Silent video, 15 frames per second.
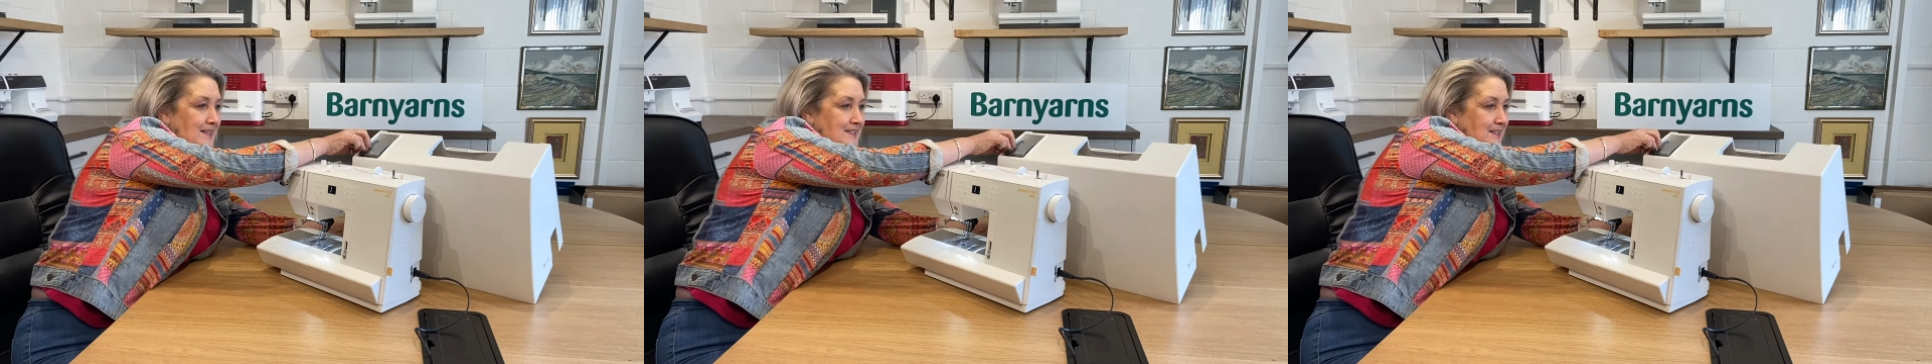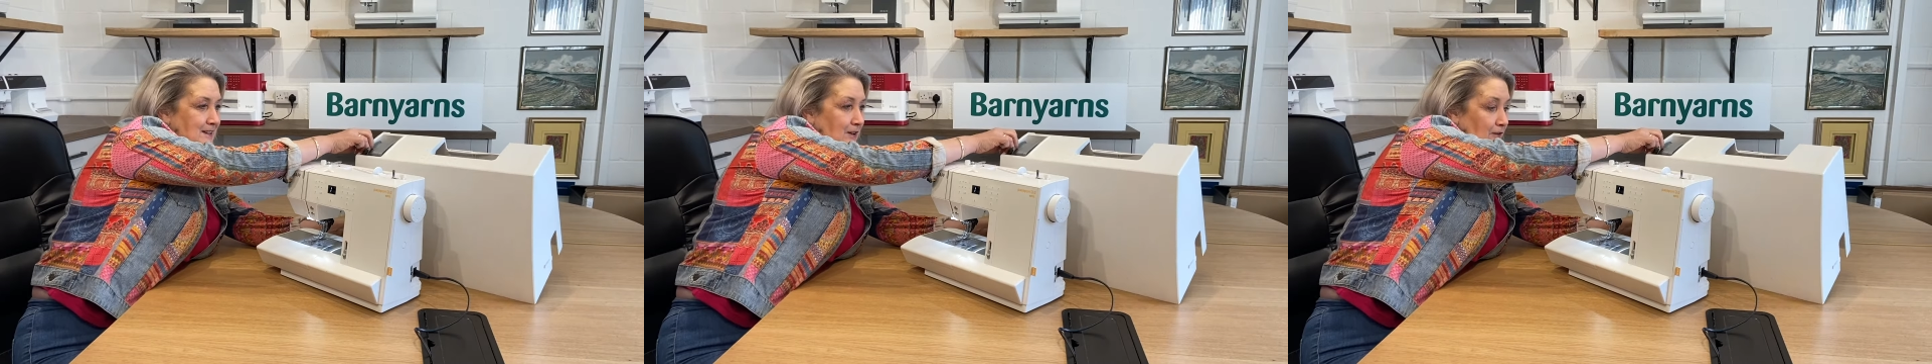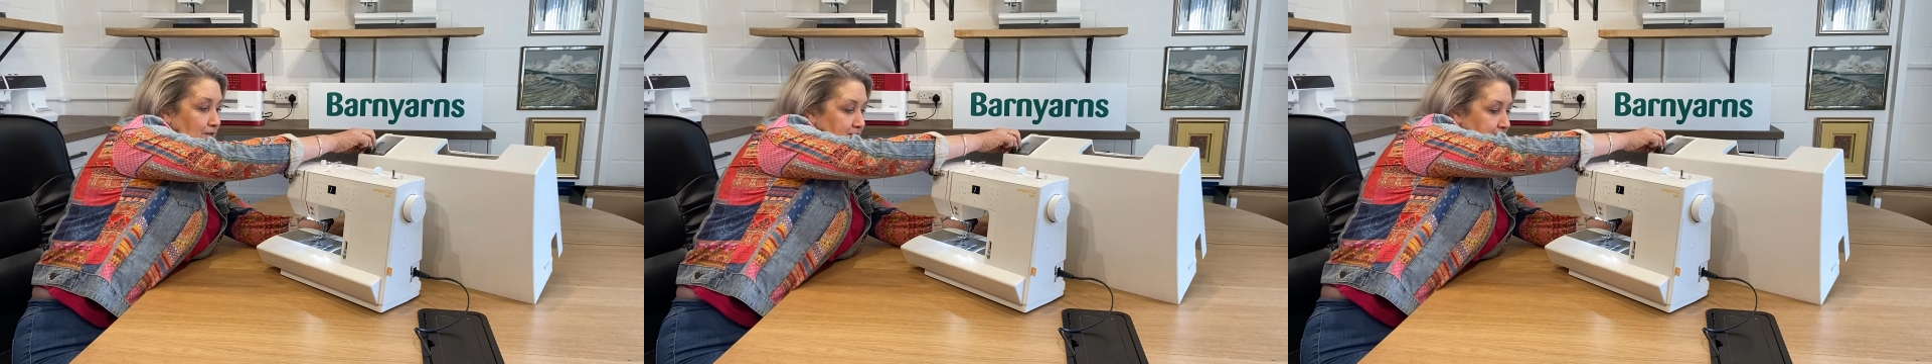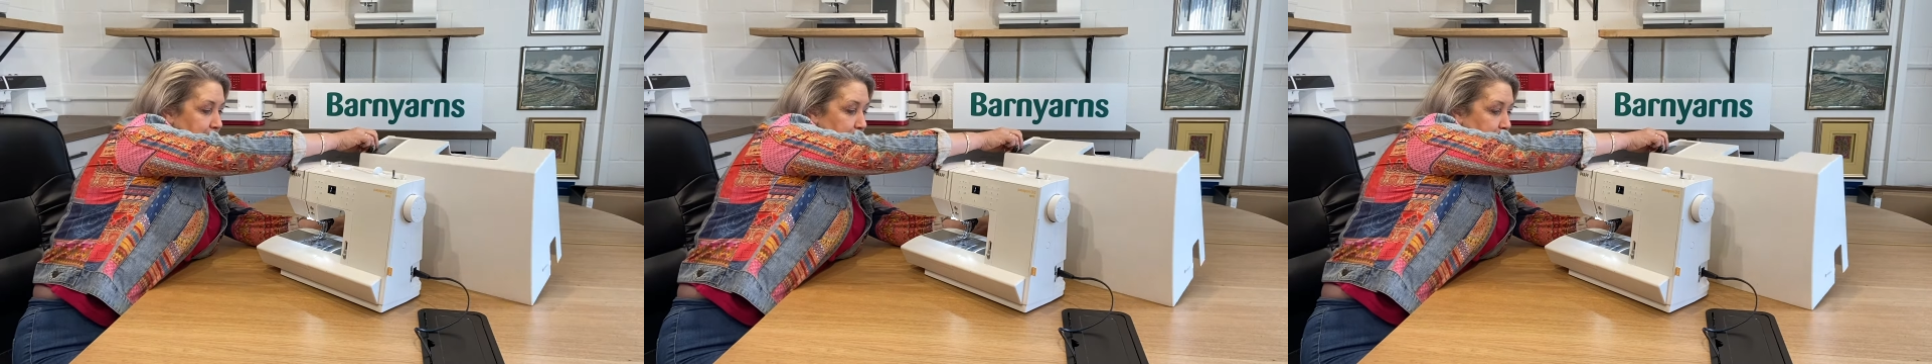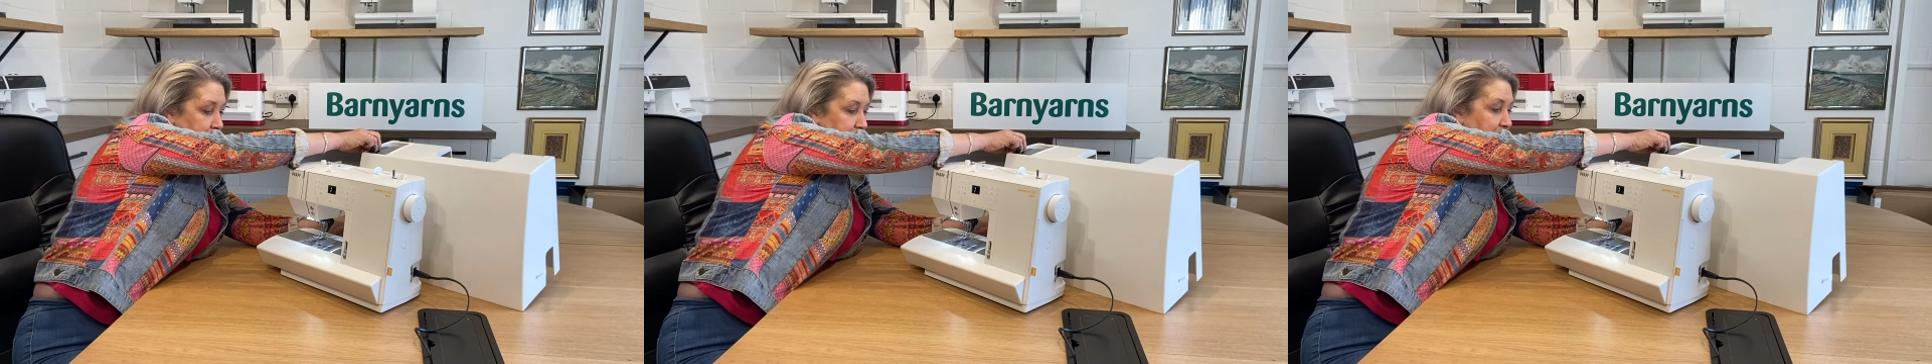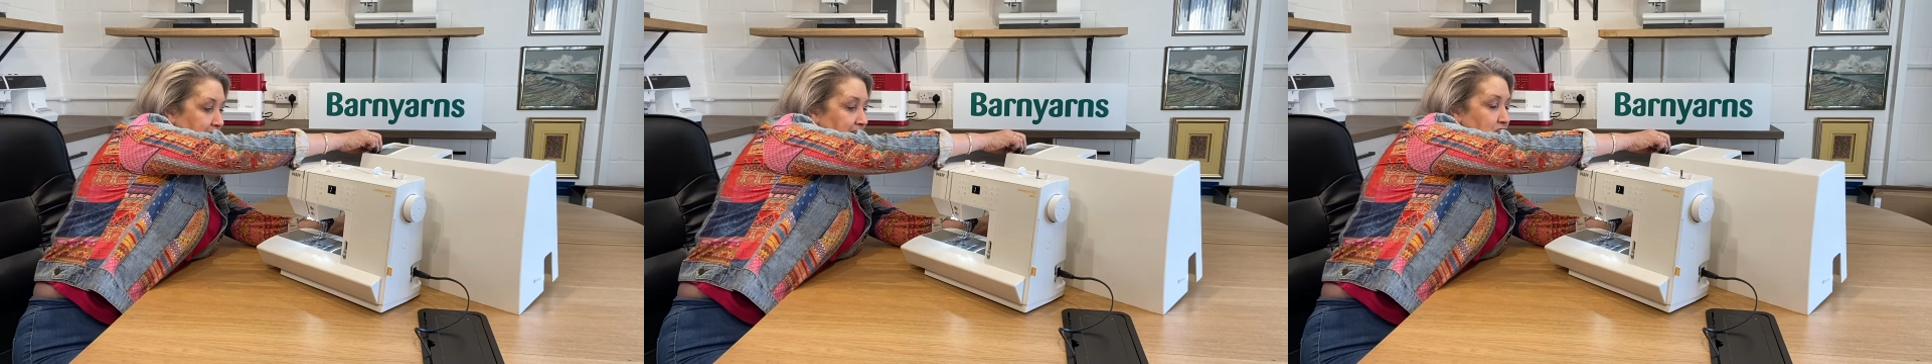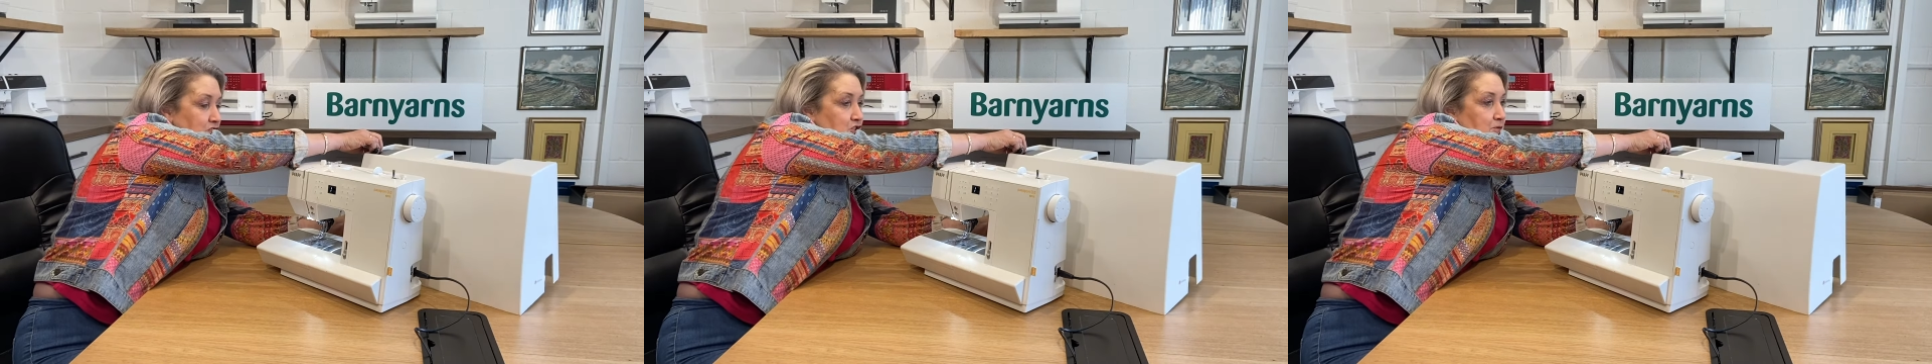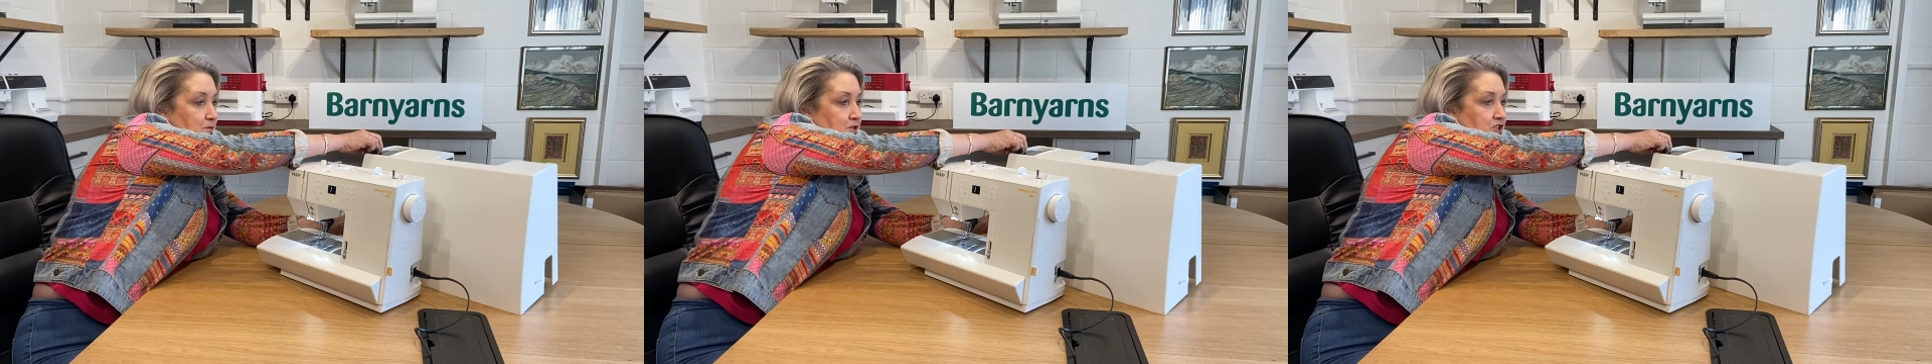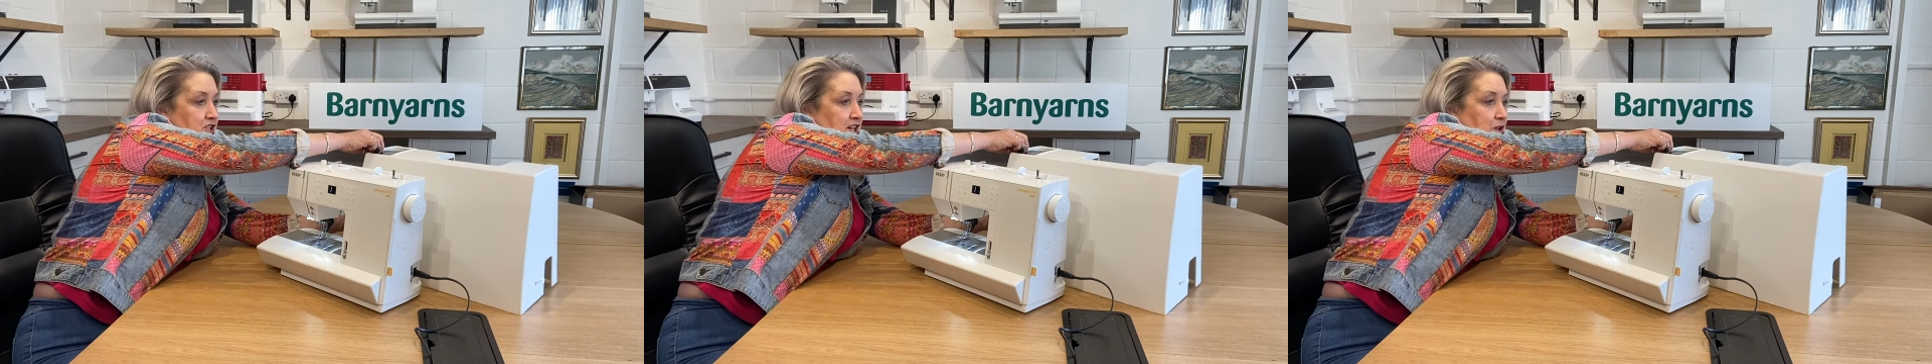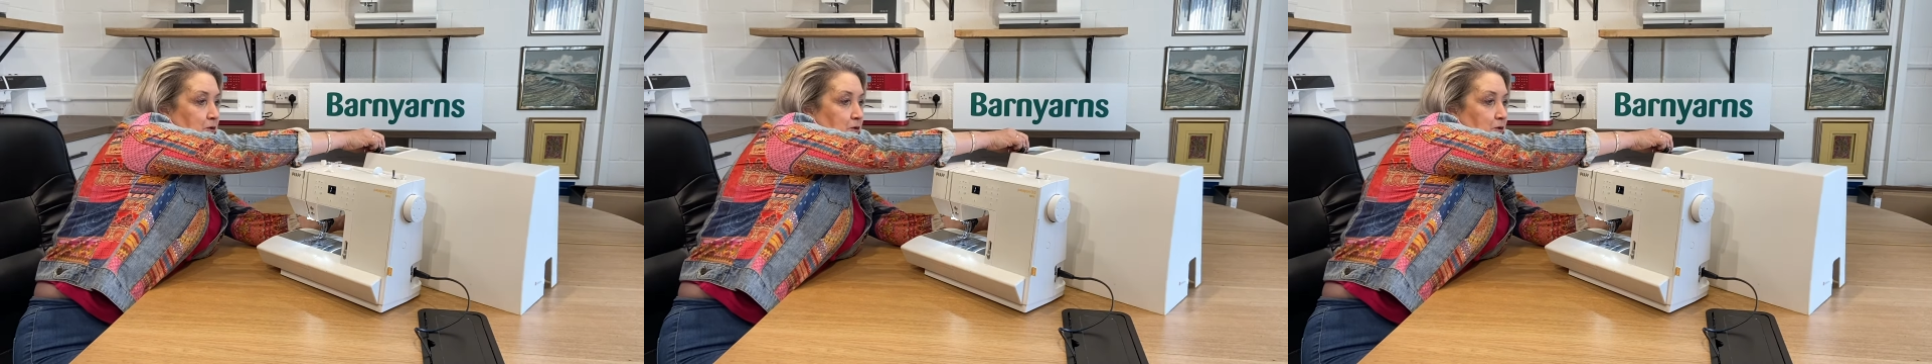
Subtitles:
obviously protect your machine